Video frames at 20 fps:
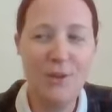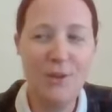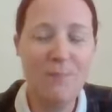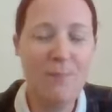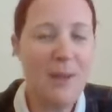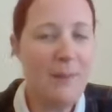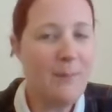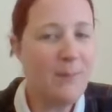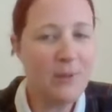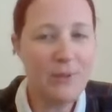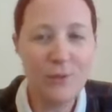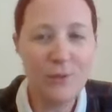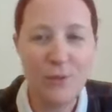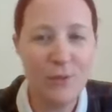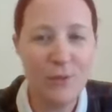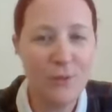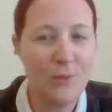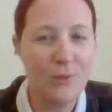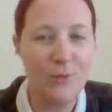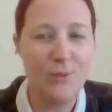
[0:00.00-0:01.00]
people
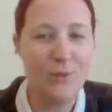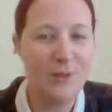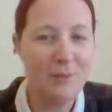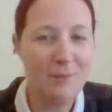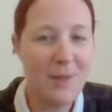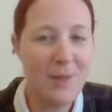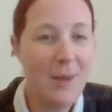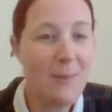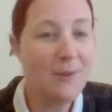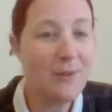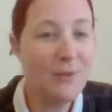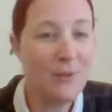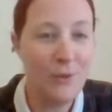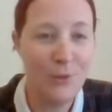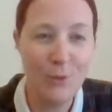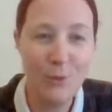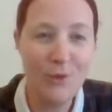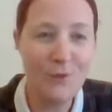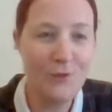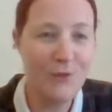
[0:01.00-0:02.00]
know
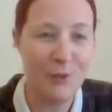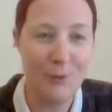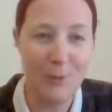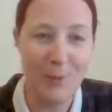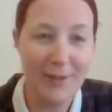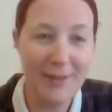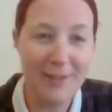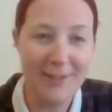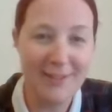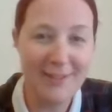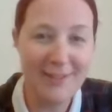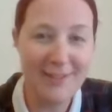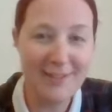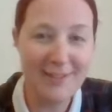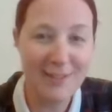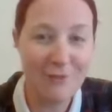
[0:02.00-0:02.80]
if you're winging it.